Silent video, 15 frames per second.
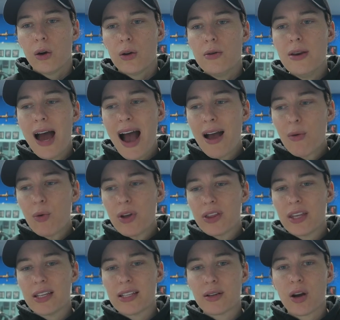not with
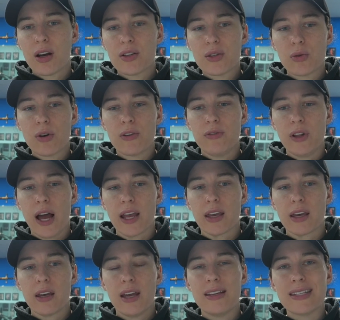this sort of
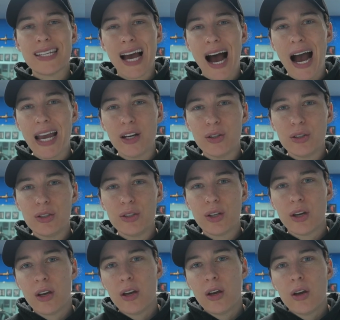like
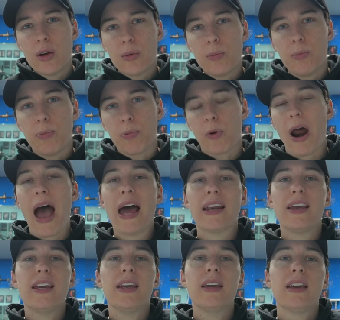entitled,
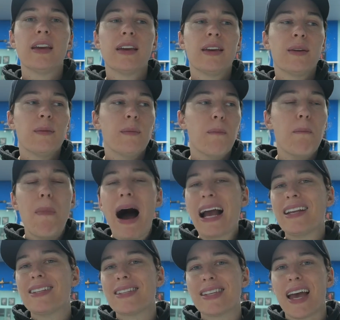bratty
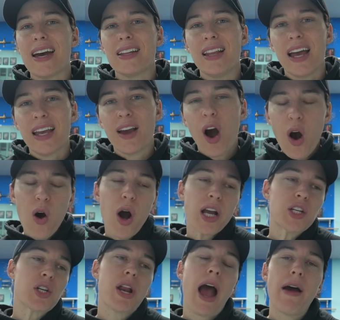mindset. Like, oh, I
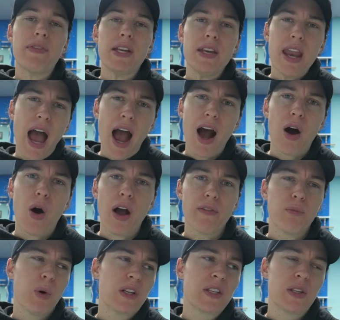should have it now. I
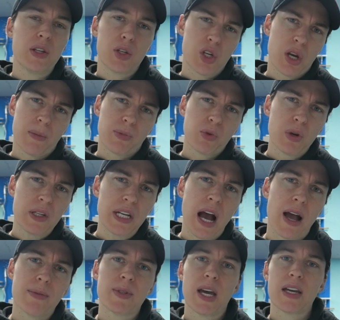went to the gym 3
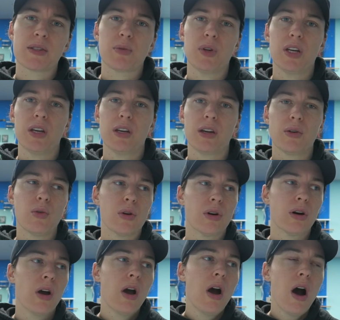times last week.
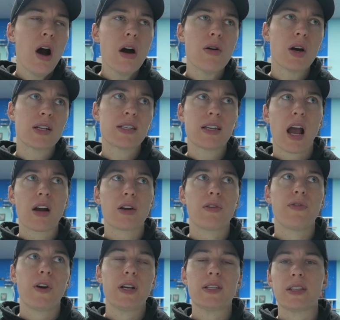Or, oh, I
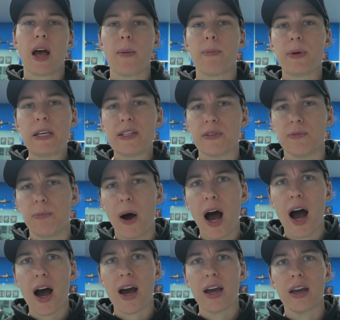sacrificed that piece of
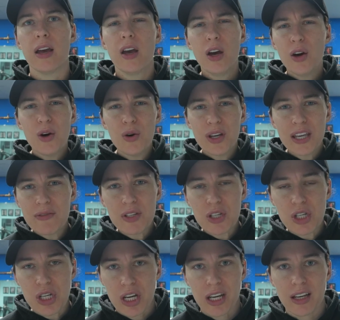pie. Who gives a
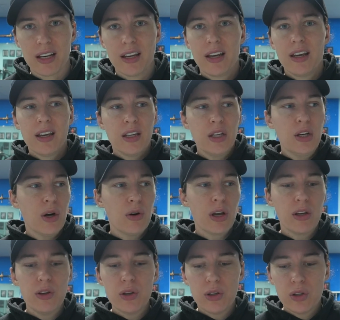shit?
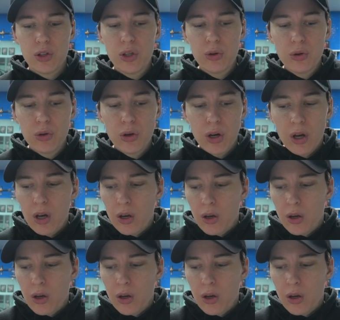Your